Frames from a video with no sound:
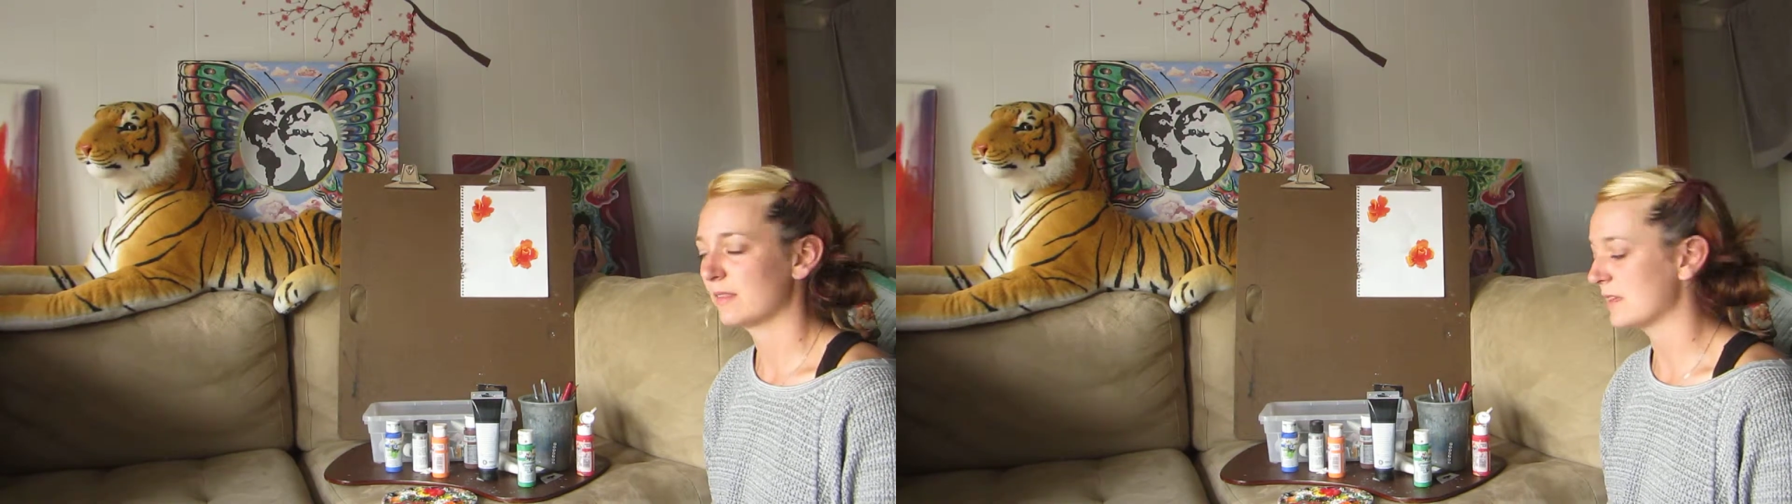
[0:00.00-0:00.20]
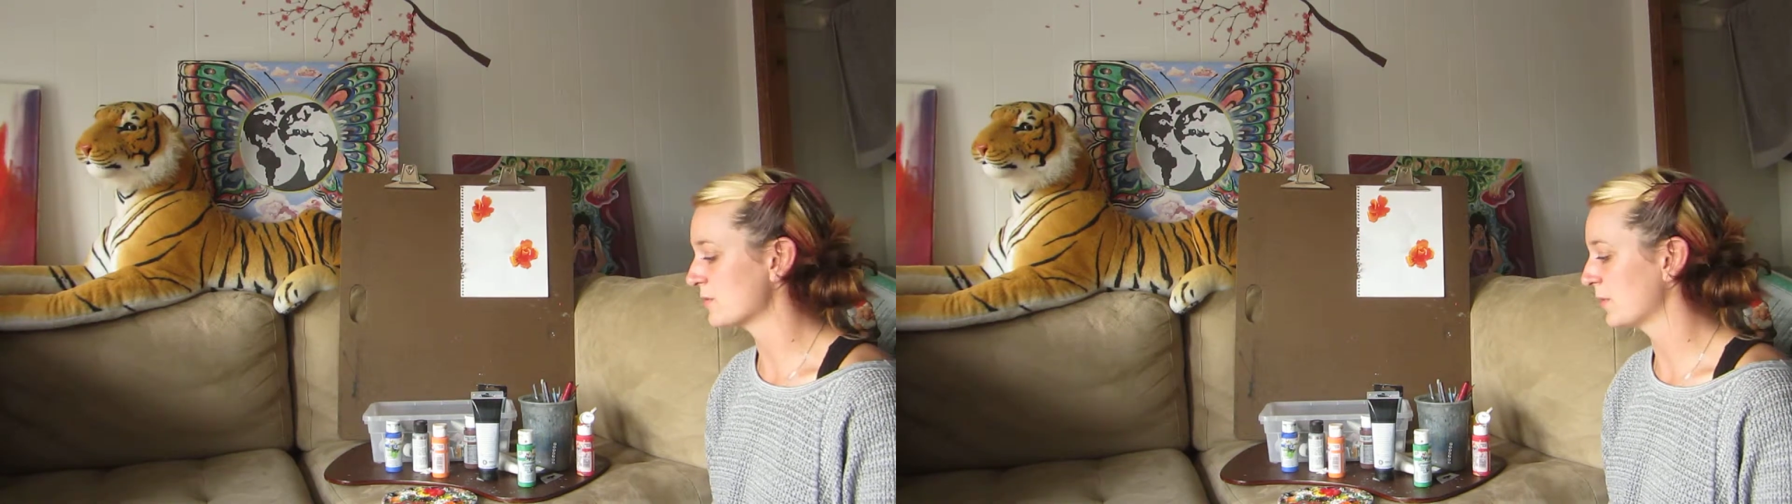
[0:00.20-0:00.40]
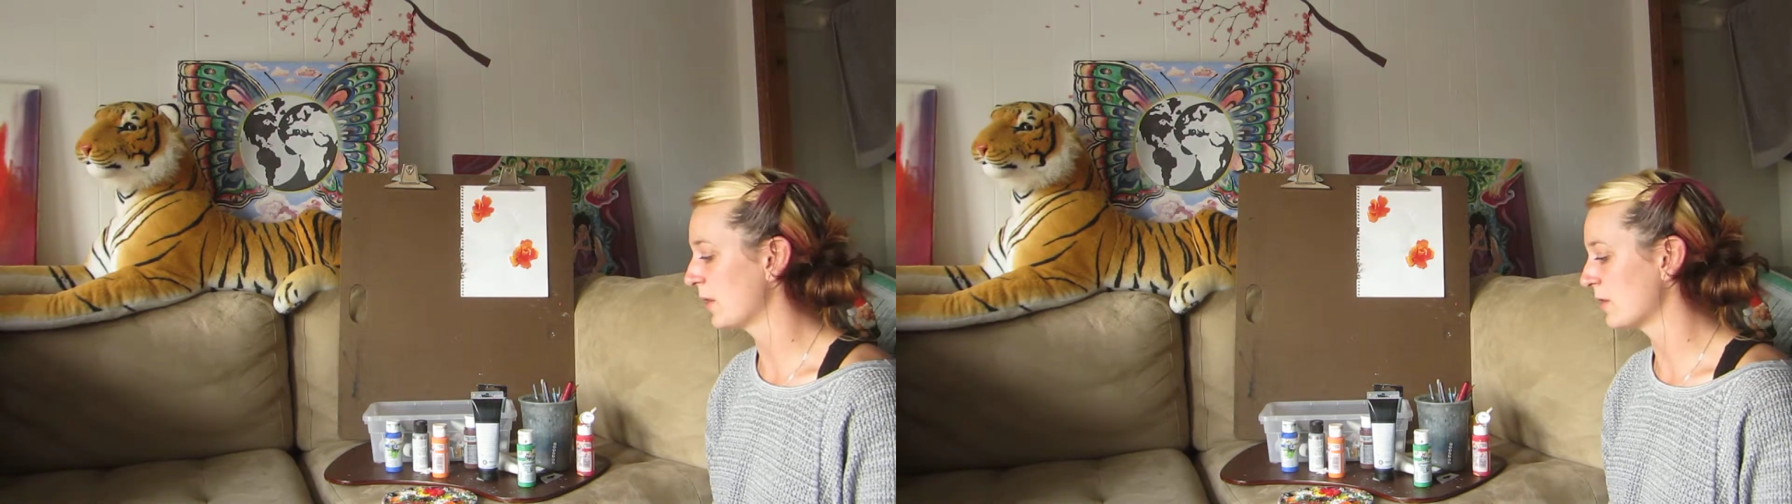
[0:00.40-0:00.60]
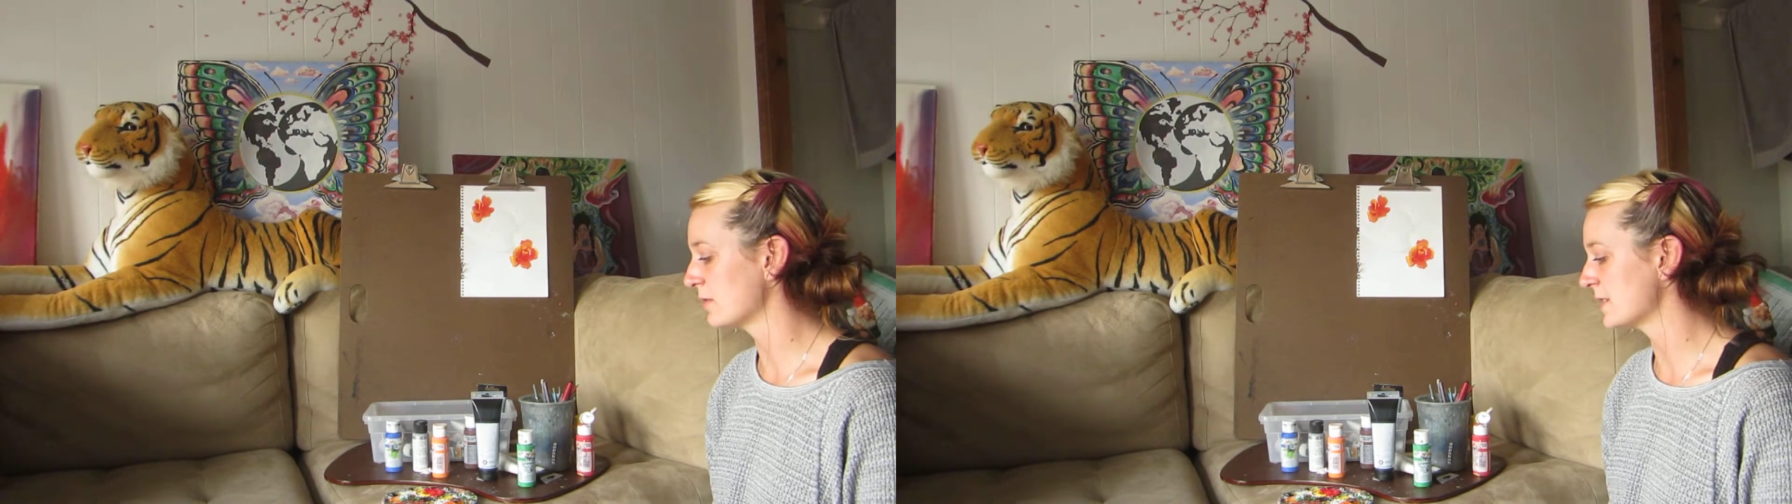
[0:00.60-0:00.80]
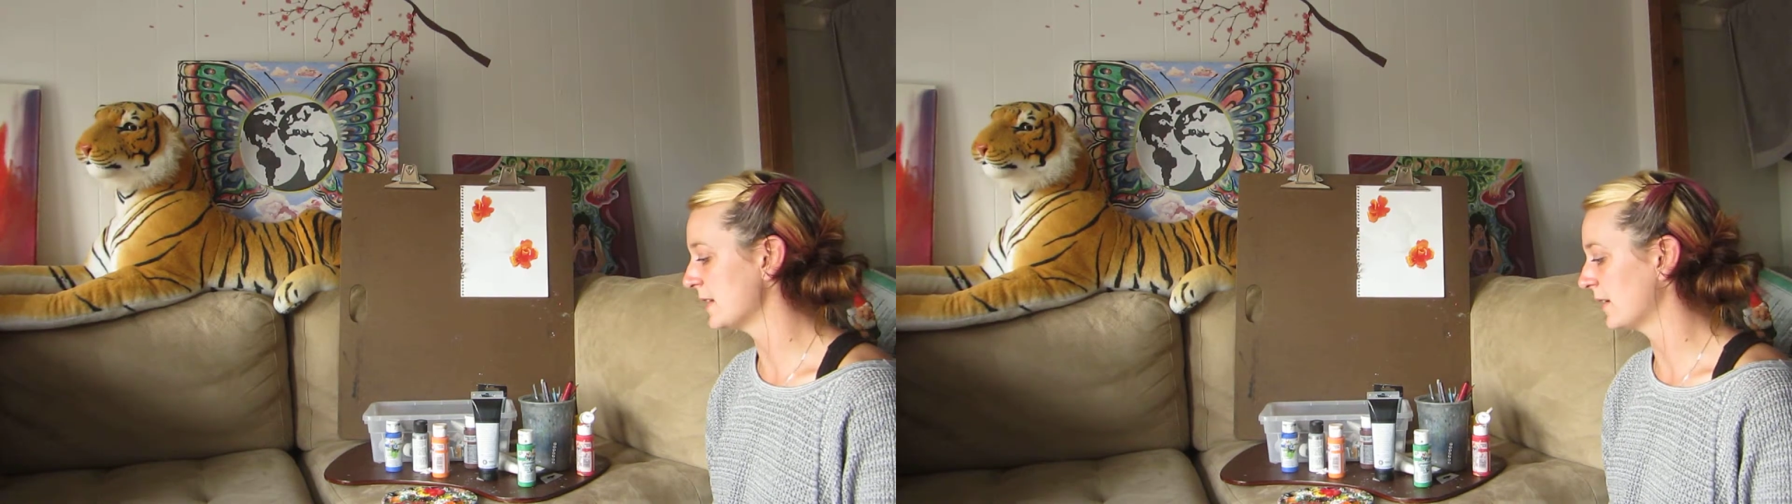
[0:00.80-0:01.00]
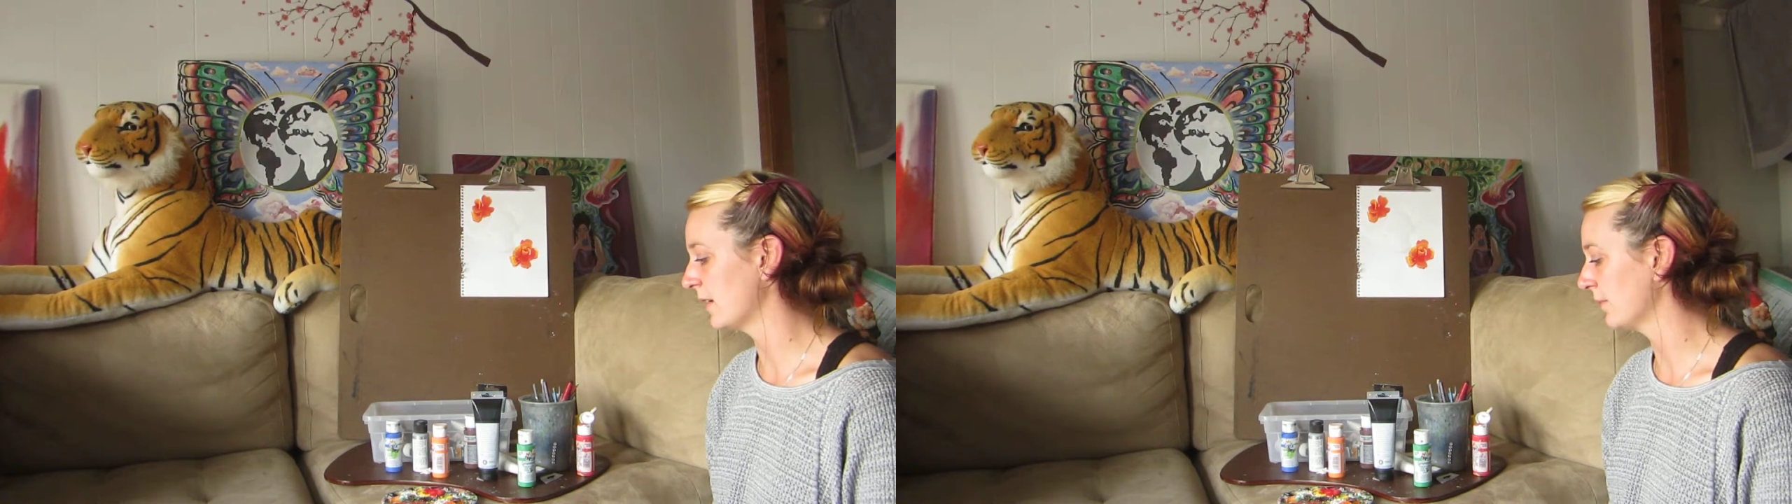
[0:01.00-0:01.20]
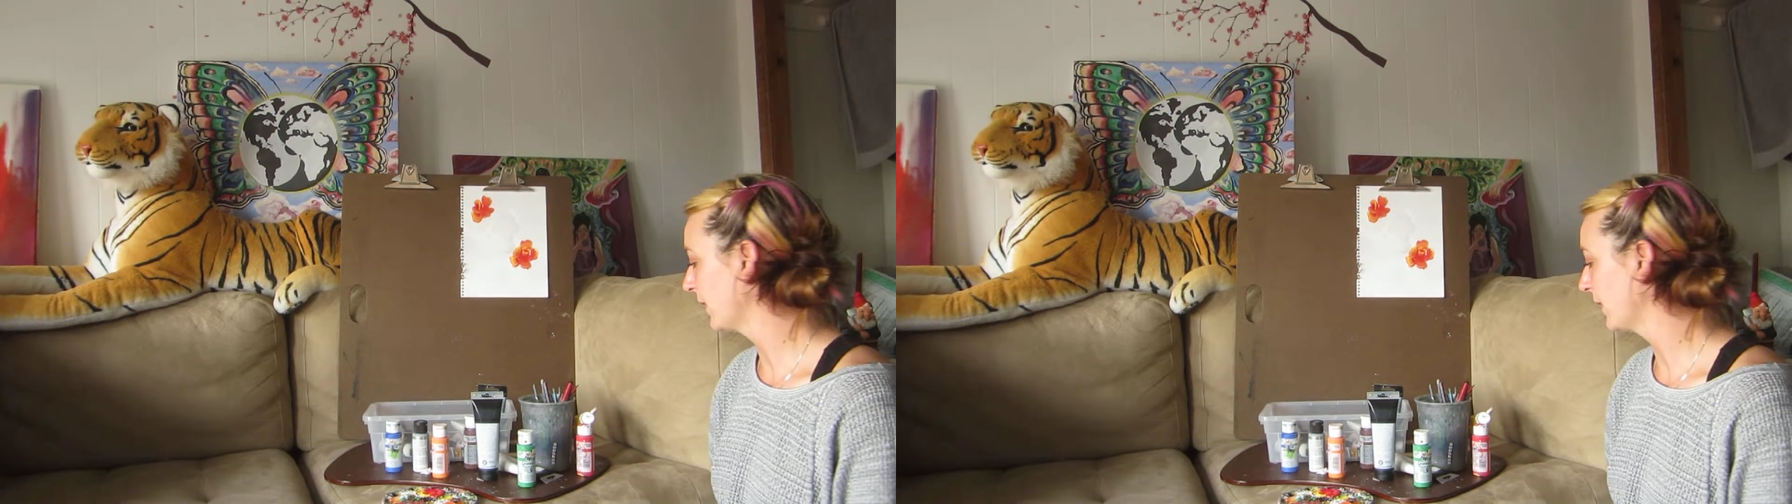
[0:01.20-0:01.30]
this rose here.